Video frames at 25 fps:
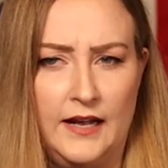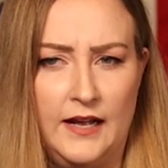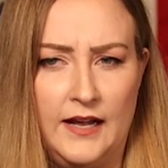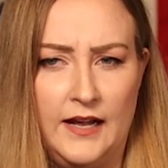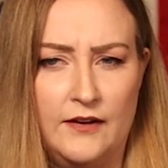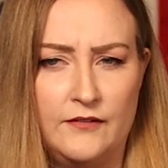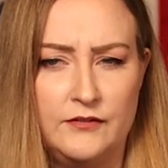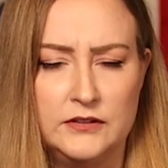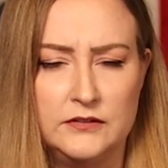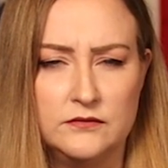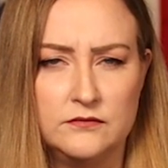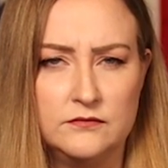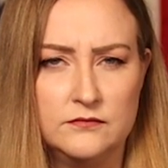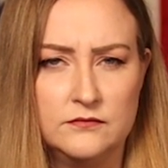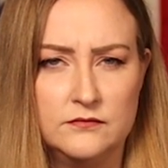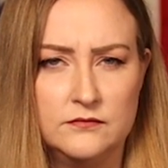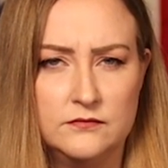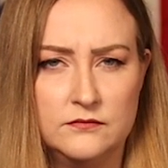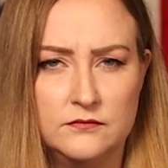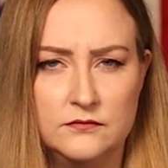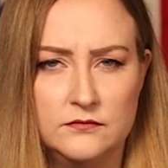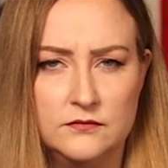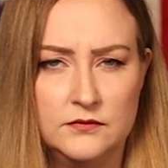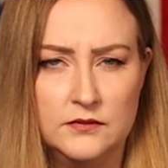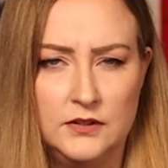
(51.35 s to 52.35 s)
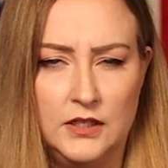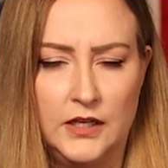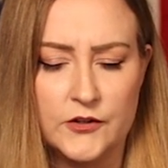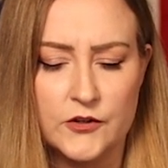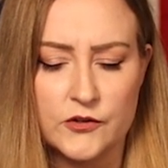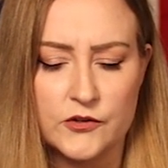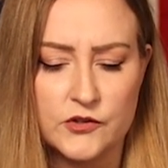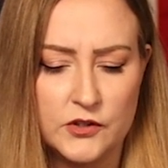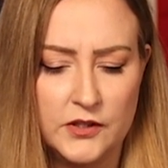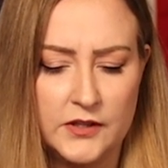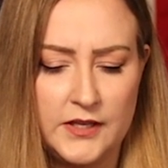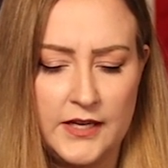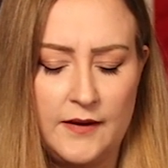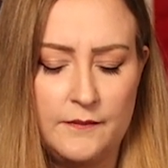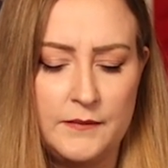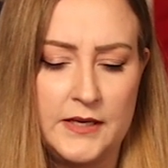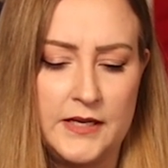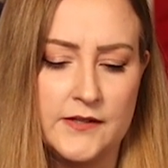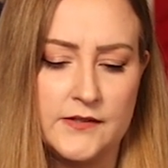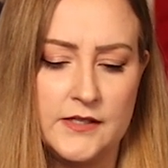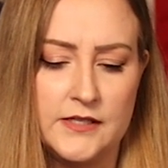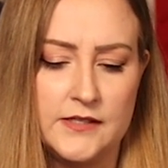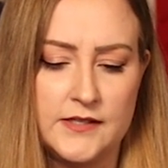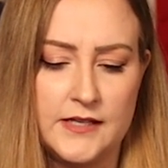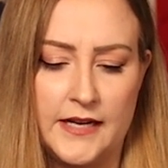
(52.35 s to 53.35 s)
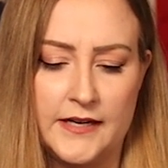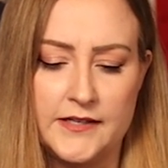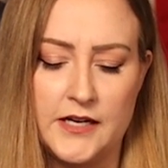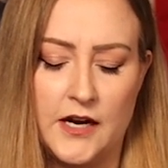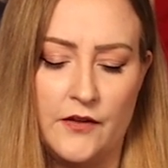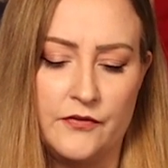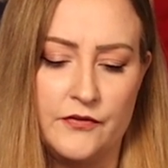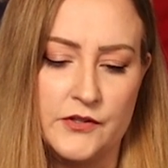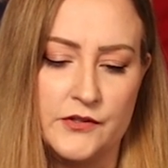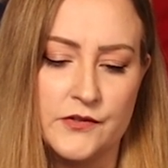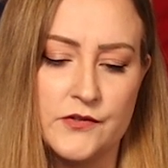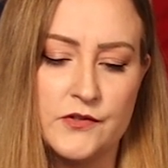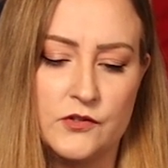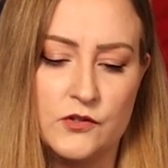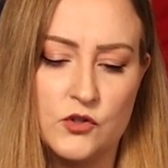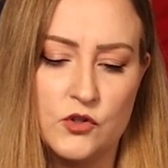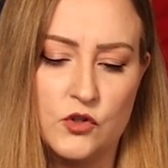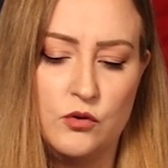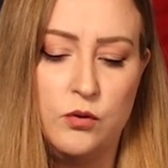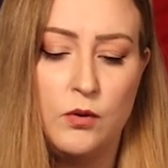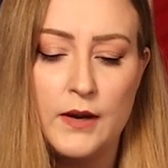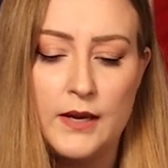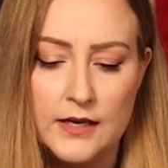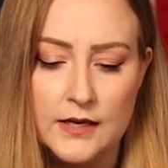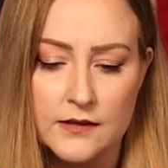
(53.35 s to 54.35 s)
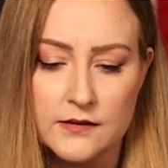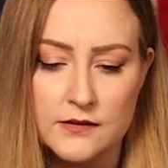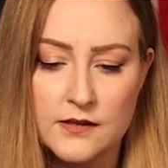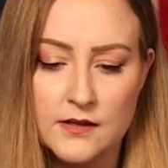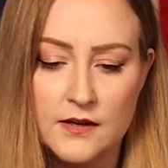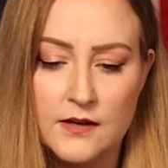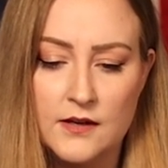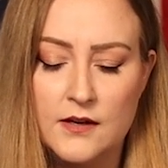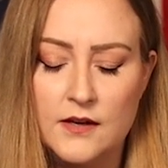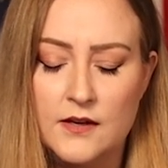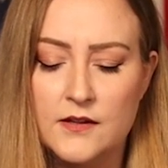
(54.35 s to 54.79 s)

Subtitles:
haven't understood that because he sent out this tweet,